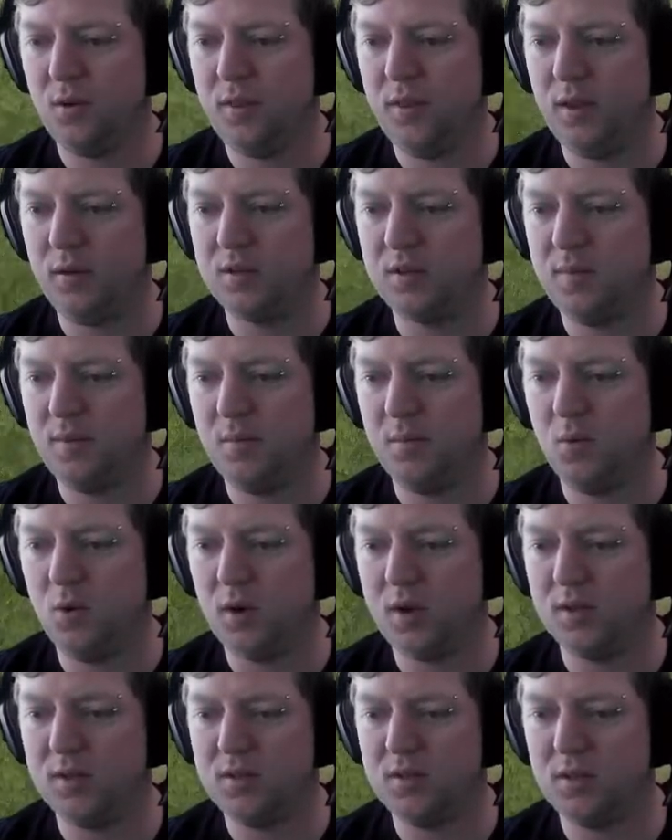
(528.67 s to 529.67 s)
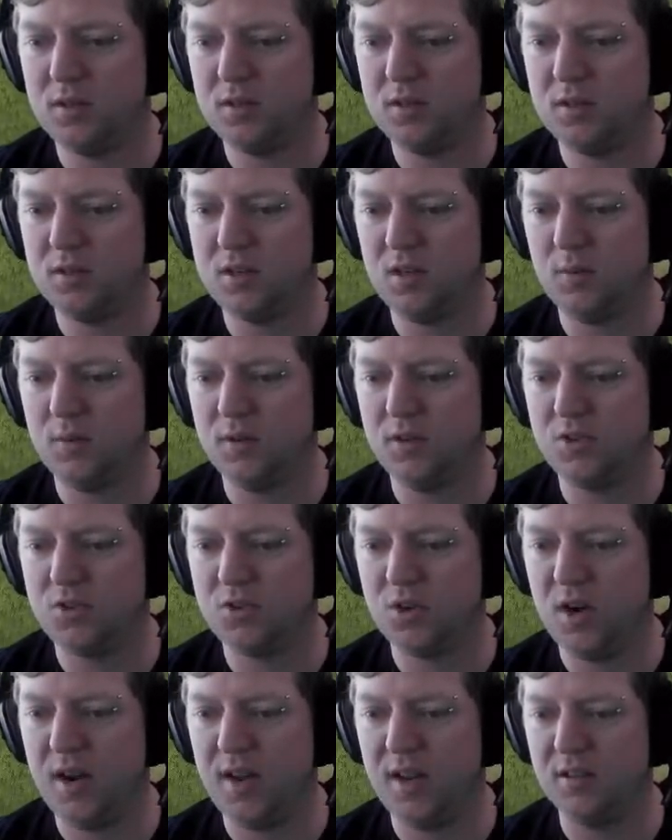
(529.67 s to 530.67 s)
was a bit more consistency with the
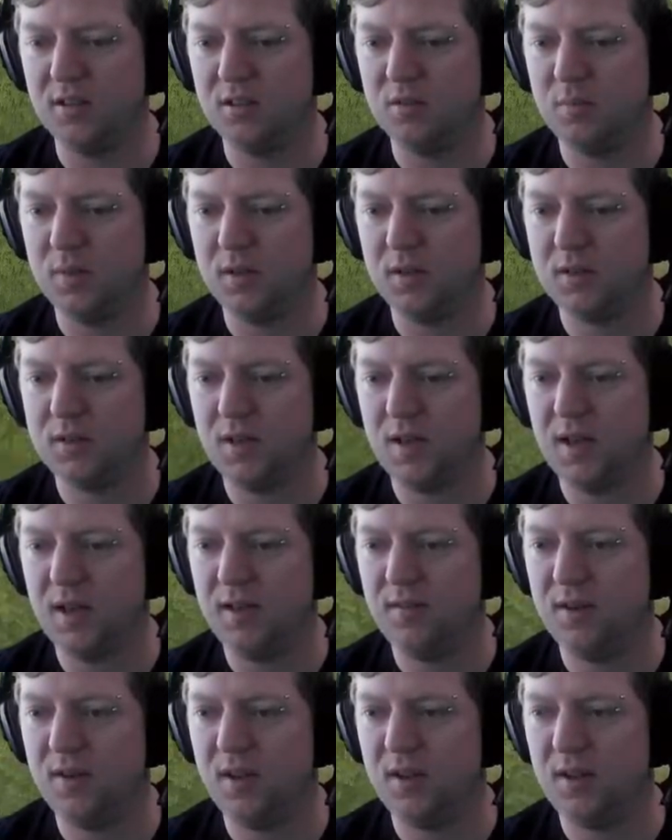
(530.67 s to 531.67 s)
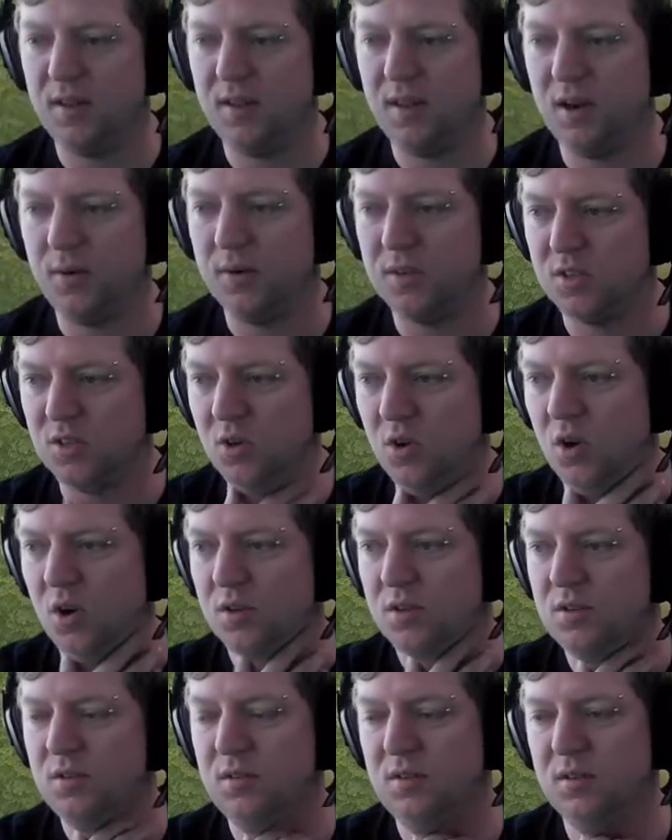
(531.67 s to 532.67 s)
trains, but evidently there is not